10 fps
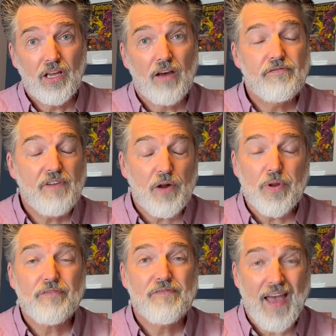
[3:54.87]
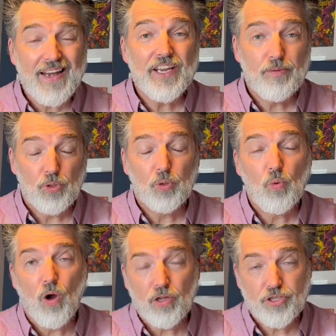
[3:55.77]
a very valuable
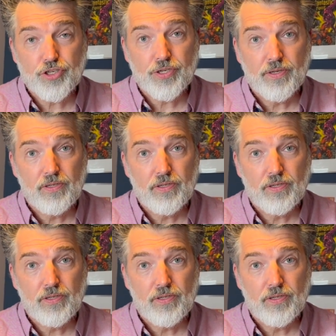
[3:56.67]
watch.